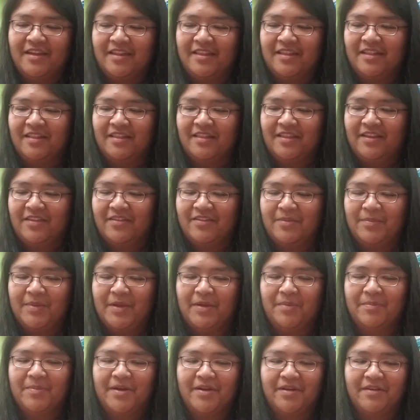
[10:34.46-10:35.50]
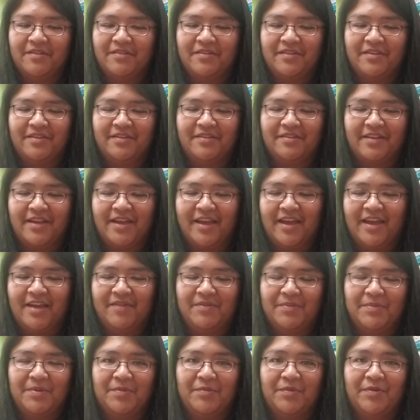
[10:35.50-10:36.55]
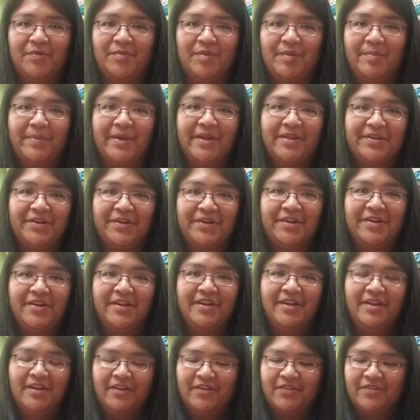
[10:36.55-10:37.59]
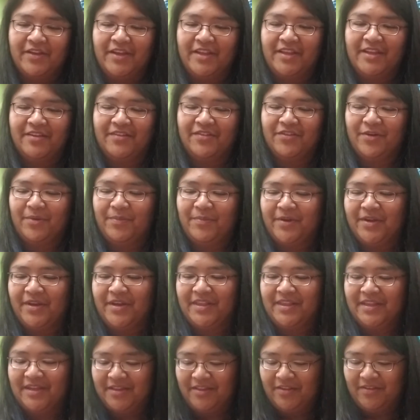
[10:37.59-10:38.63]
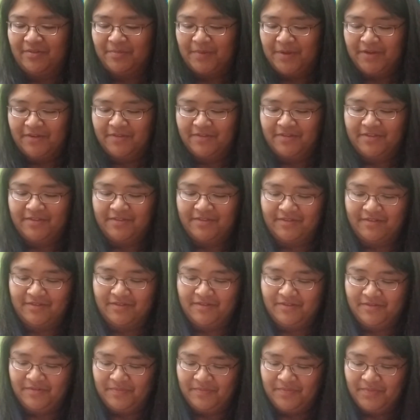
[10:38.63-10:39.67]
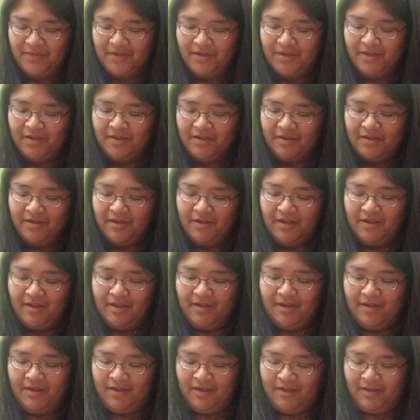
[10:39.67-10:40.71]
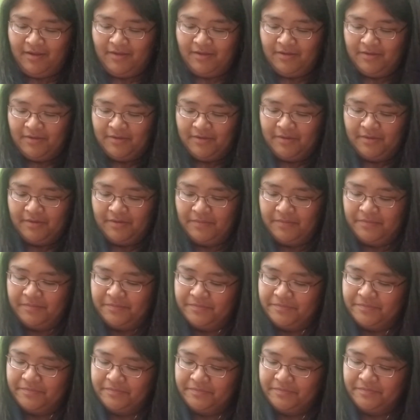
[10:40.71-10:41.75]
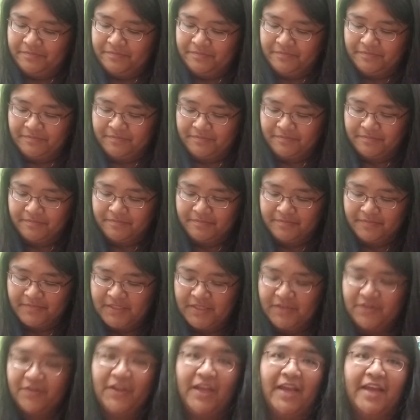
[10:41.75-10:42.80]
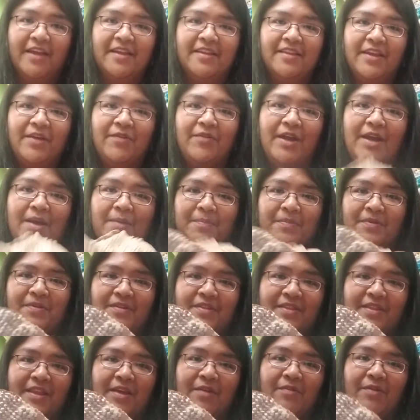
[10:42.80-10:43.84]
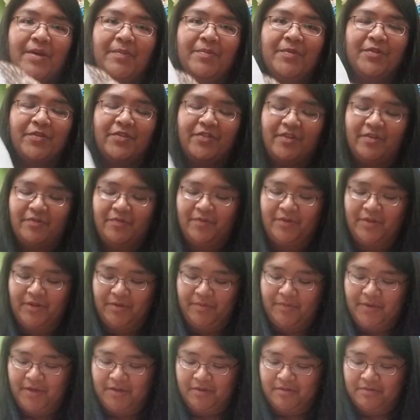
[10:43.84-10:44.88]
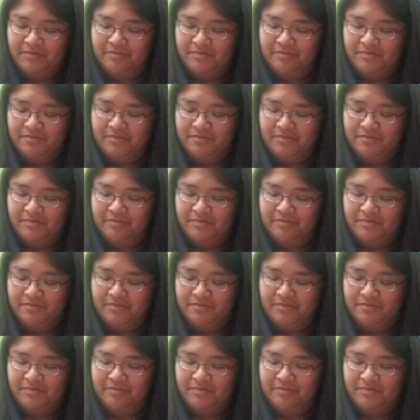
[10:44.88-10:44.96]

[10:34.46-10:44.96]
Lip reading: the least amount of boxes I have in my room, the better. So I need to start breaking down these boxes. So yeah, they wrap their stuff really well.